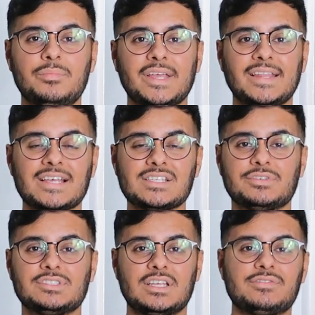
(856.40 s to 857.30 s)
But yeah, that's it
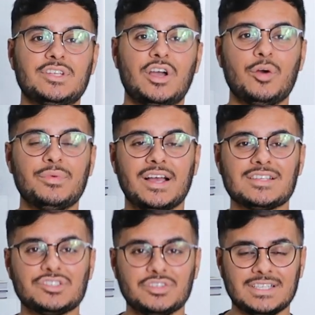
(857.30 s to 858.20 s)
for today's video. I hope you
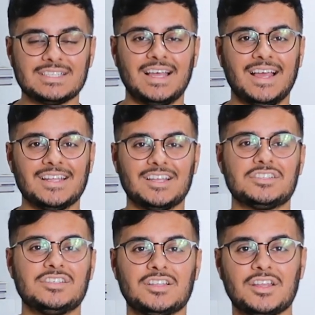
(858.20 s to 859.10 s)
guys enjoy this, and I'll
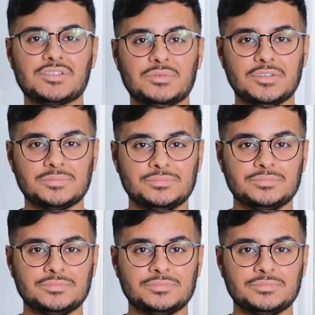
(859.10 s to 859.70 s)
see you in the next one.